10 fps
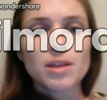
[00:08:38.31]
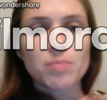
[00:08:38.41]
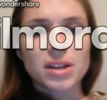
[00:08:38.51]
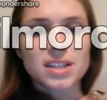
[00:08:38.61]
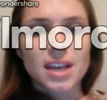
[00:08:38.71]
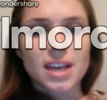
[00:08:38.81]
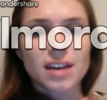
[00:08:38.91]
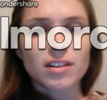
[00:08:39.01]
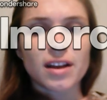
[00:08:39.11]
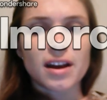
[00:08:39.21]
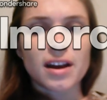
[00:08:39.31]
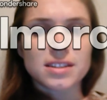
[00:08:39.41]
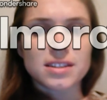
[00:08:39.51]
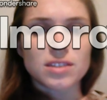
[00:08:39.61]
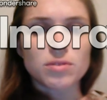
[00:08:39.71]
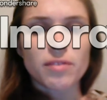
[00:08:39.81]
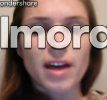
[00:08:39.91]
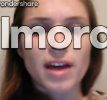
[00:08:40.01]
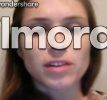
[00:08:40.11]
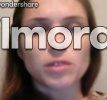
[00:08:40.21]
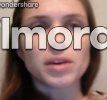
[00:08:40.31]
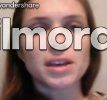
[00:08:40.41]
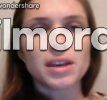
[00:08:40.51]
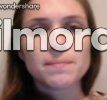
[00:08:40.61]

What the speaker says: but to analyze and to evaluate.